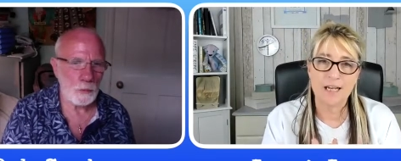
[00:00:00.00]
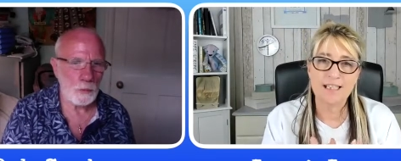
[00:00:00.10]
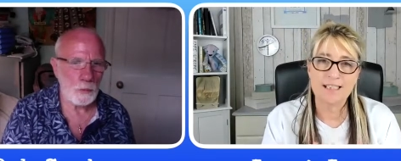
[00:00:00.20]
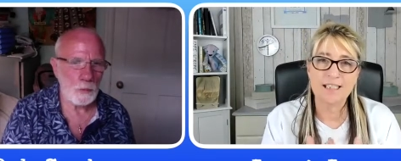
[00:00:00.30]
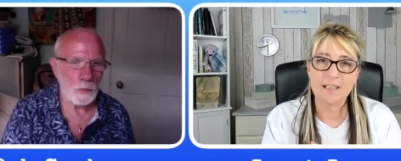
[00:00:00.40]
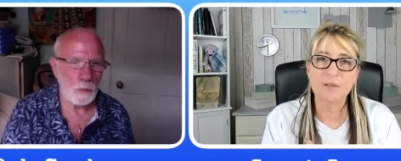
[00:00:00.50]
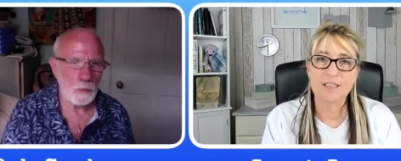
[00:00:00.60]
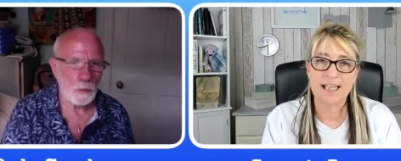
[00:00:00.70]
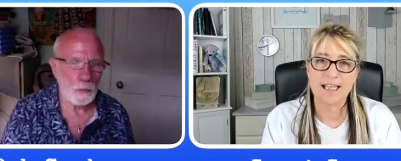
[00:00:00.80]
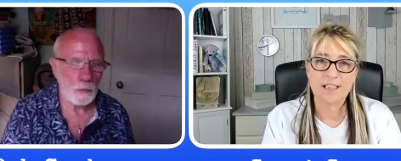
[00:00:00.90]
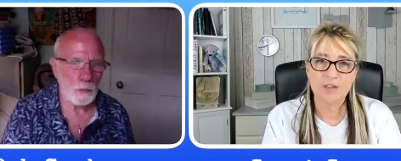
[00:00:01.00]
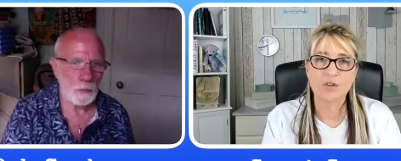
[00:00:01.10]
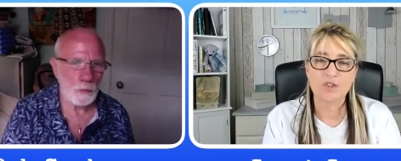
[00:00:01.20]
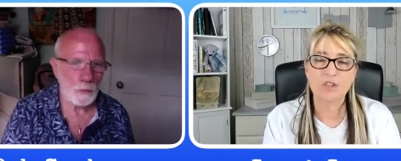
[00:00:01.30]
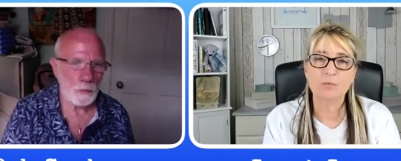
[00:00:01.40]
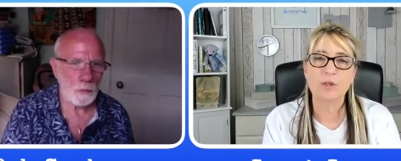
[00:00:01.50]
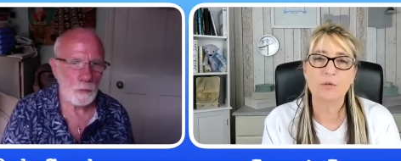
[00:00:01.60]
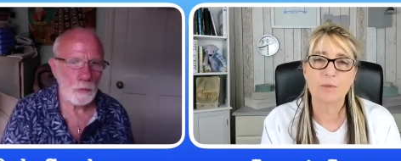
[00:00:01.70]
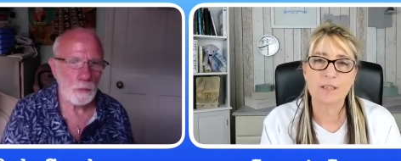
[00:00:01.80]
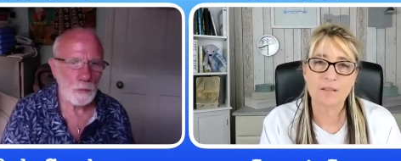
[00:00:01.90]
Speaker 1: right skill set in order to
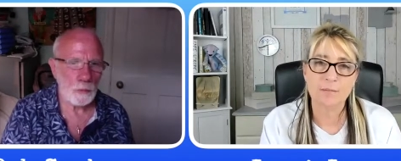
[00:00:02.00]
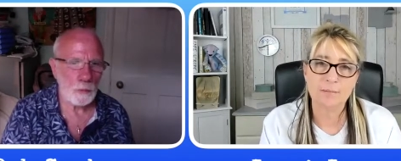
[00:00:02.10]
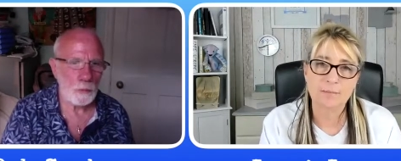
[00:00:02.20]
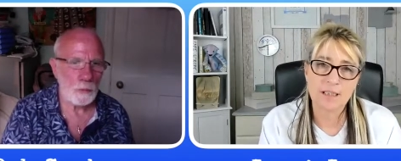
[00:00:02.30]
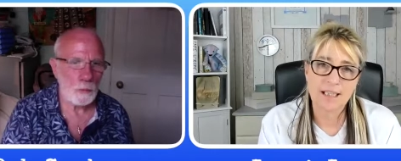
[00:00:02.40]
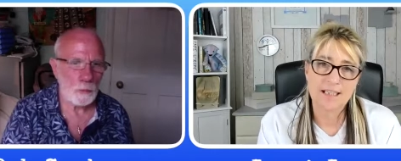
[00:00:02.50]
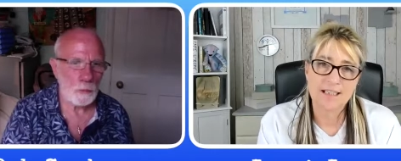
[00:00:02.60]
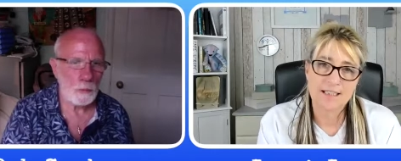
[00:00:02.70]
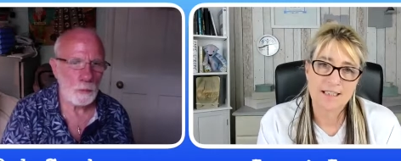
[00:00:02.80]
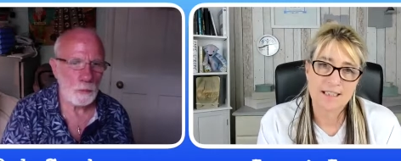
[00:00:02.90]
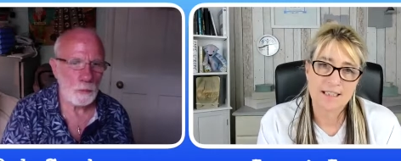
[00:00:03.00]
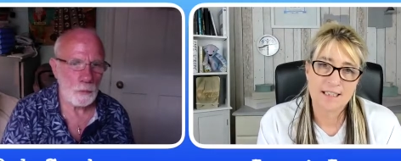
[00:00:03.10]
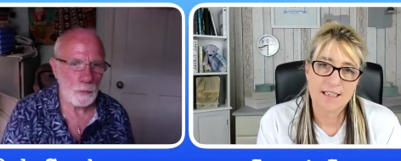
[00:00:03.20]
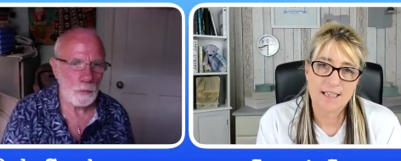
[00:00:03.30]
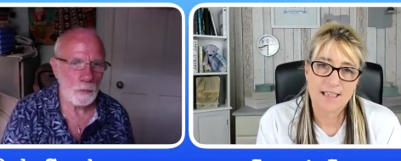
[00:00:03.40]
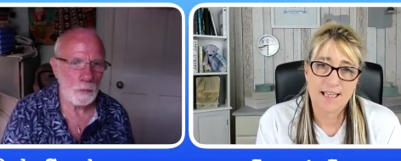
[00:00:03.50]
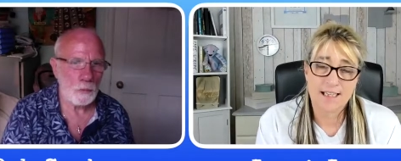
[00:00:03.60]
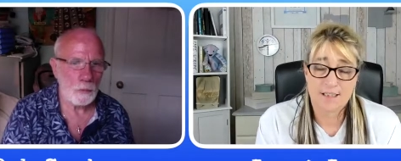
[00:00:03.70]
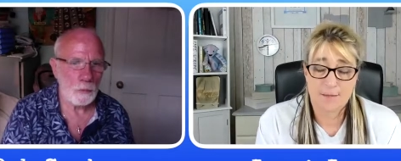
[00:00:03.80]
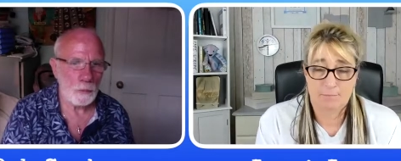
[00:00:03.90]
work with them. That's mm.
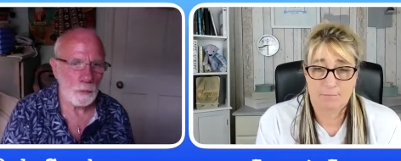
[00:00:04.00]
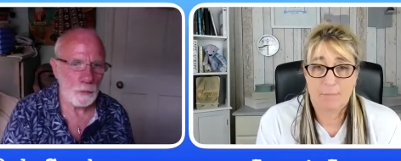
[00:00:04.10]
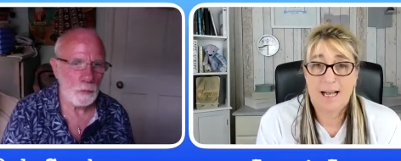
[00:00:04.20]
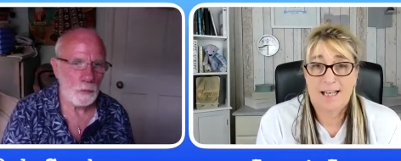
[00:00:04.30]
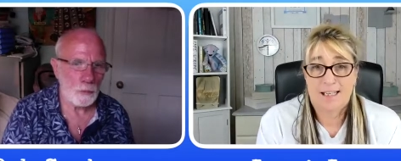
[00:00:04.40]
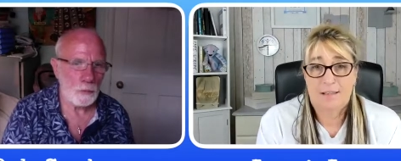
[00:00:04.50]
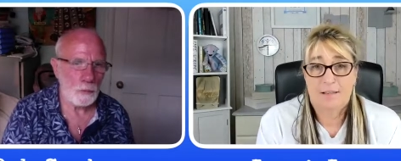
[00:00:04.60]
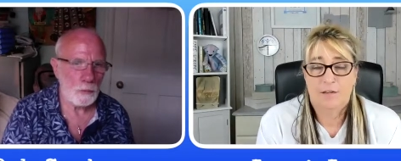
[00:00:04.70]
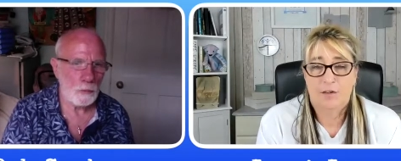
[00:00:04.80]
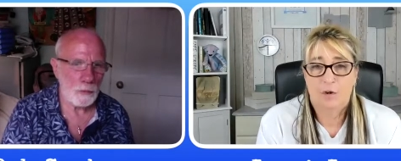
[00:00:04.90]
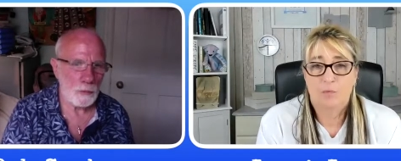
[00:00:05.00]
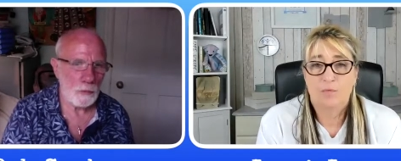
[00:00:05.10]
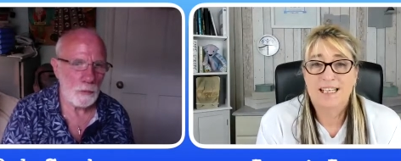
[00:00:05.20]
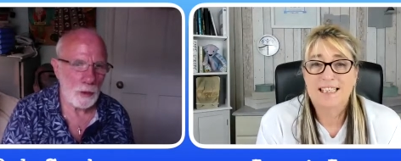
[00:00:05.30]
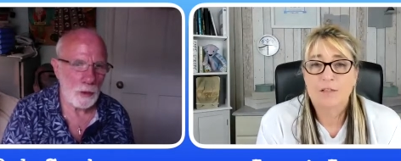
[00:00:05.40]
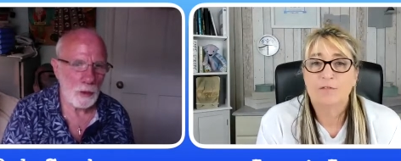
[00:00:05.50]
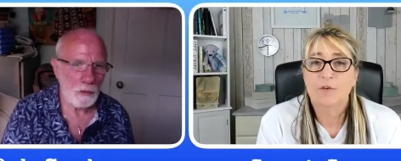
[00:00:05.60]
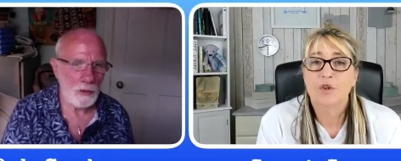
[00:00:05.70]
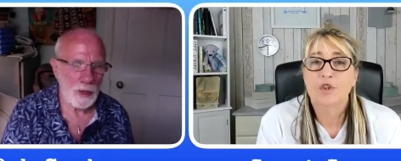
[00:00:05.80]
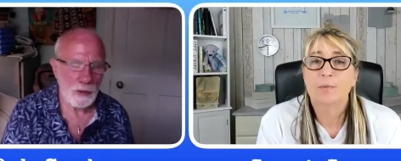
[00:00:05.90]
that's my you know reason
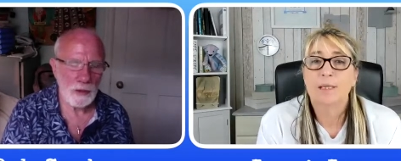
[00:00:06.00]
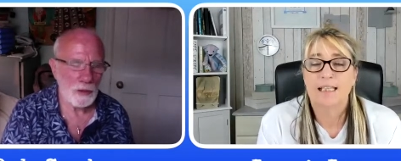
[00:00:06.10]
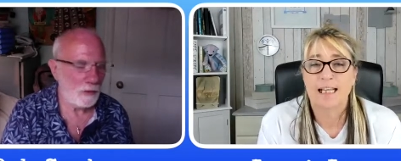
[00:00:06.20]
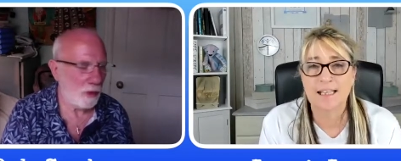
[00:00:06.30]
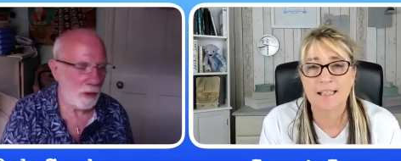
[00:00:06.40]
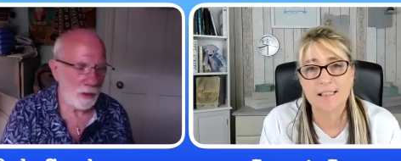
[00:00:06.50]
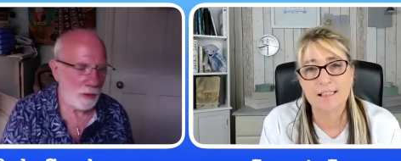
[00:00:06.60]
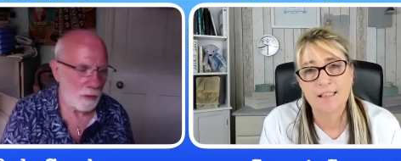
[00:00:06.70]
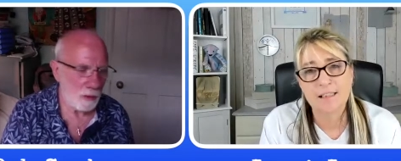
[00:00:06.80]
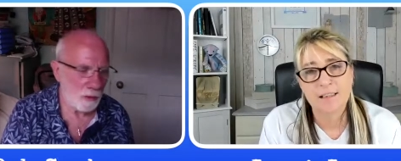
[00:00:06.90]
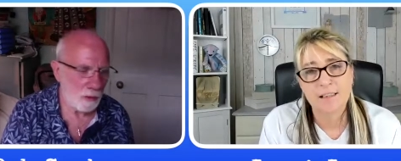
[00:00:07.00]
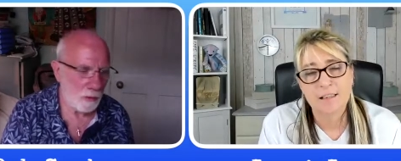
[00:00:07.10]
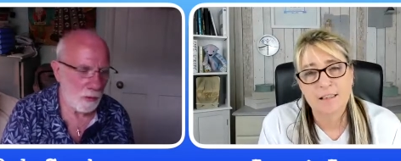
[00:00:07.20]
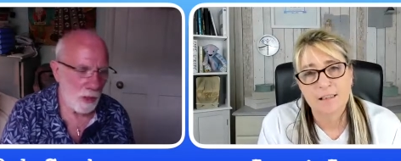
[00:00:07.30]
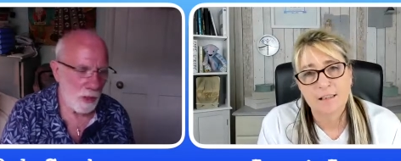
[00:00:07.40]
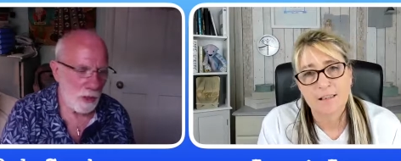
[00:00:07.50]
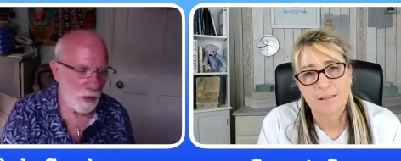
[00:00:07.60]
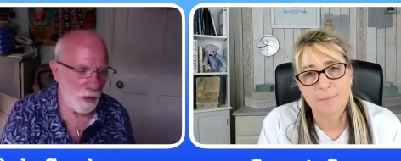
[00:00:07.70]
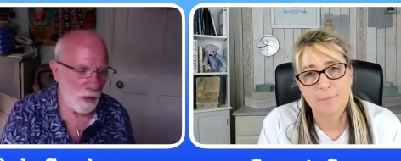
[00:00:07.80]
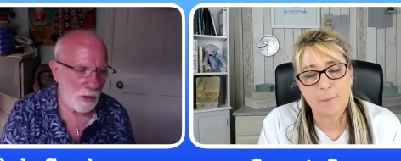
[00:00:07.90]
for Great.
Speaker 2: doing Great. that. Good.
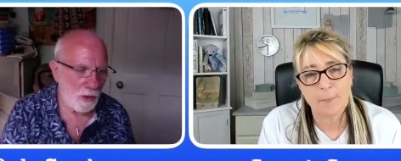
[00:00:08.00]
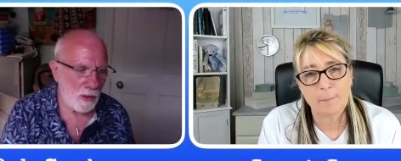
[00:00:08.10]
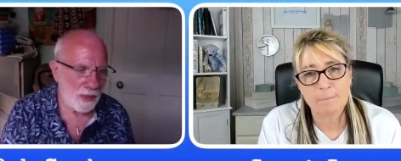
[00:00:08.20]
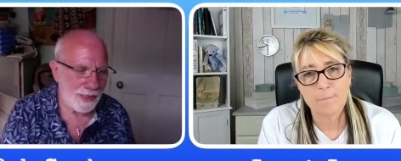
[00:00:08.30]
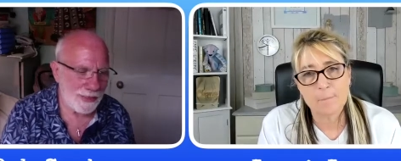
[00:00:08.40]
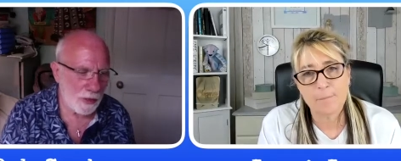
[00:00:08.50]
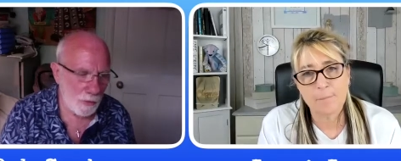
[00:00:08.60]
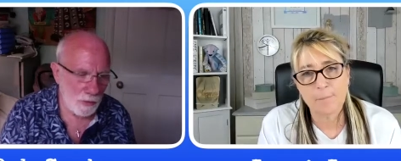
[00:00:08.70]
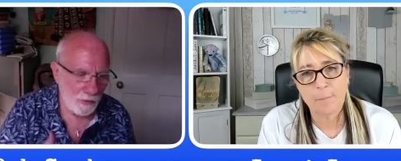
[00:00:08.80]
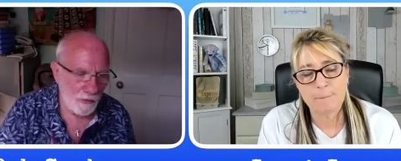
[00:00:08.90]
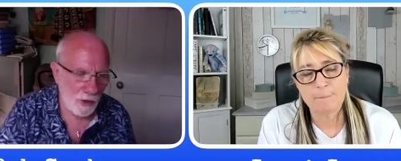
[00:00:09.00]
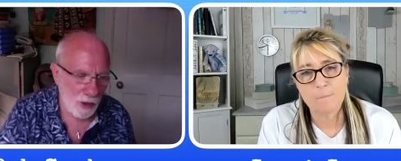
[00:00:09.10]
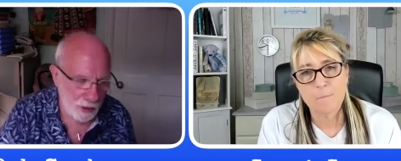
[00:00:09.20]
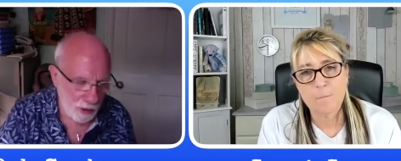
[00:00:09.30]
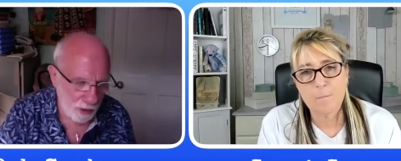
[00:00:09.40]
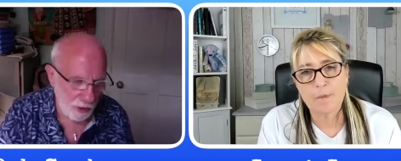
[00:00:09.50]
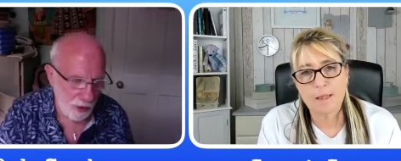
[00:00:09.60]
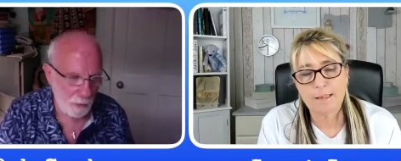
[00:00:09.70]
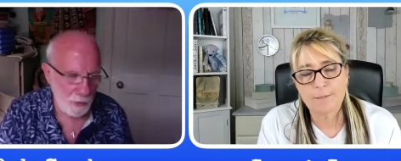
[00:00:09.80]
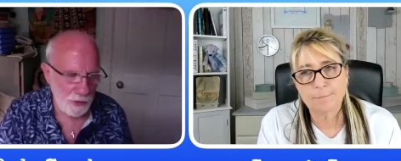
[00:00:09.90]
So you got in terms of finding a
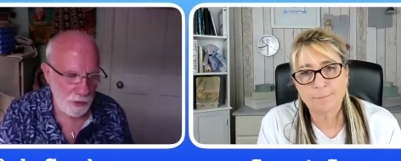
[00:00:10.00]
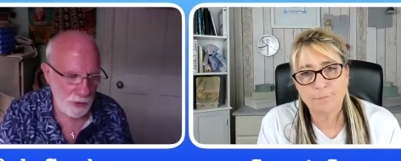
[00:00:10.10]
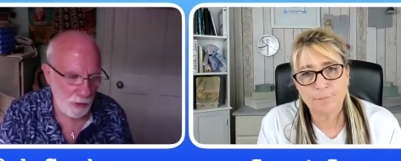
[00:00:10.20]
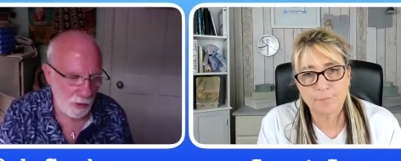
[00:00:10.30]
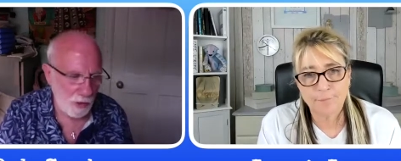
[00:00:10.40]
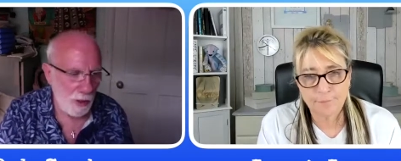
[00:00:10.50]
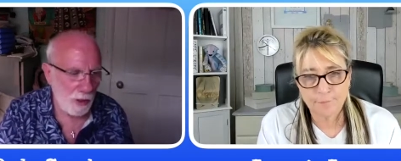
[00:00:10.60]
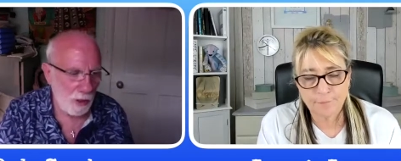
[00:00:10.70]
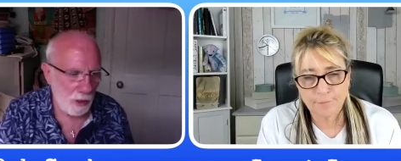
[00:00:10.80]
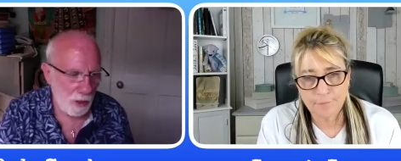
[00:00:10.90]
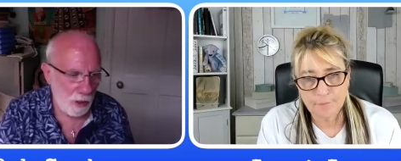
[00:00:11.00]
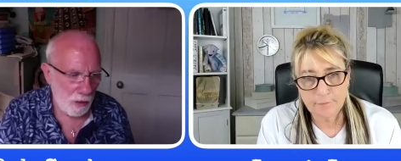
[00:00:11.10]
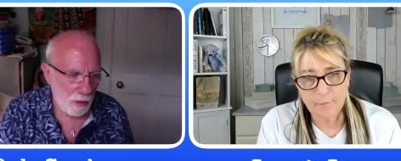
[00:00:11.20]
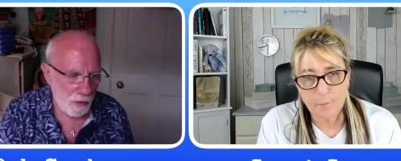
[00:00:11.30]
therapist. Let's go on the